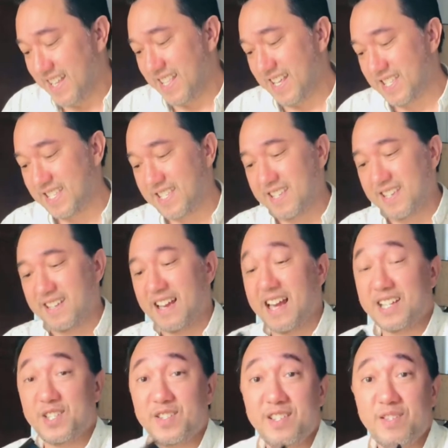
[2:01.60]
that's
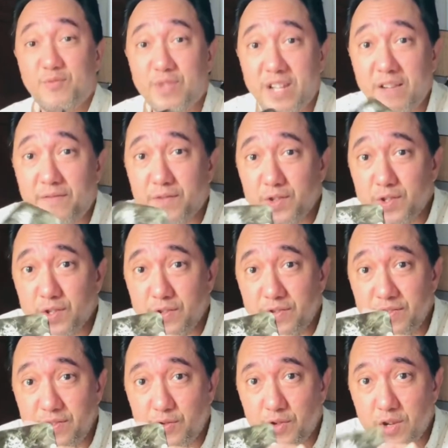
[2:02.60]
actually when I first
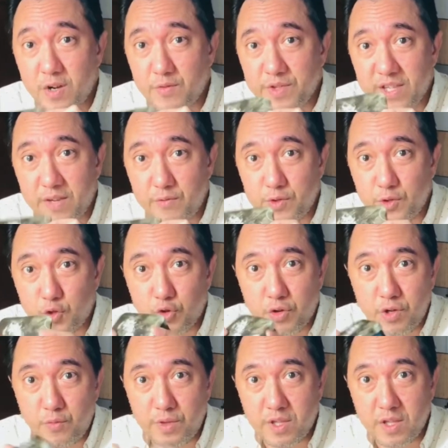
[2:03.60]
learned to draw, I was
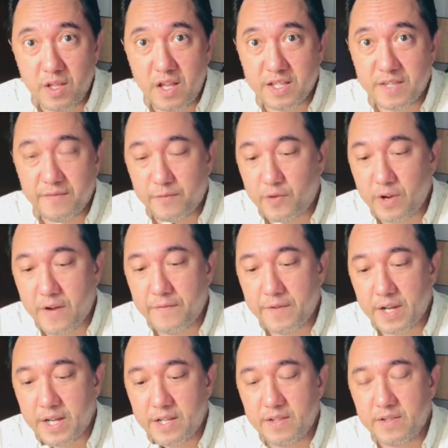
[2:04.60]
drawing with lots of
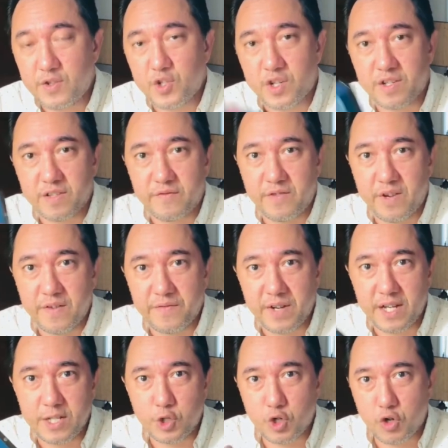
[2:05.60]
graphite and chunks of
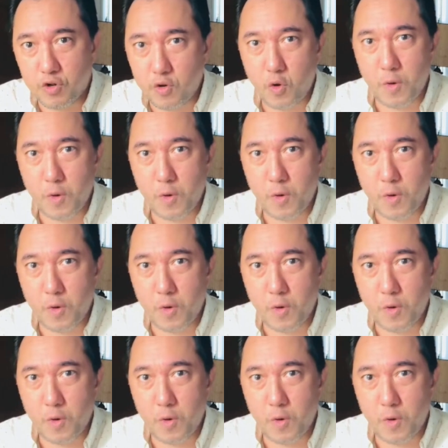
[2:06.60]
graphite and charcoal.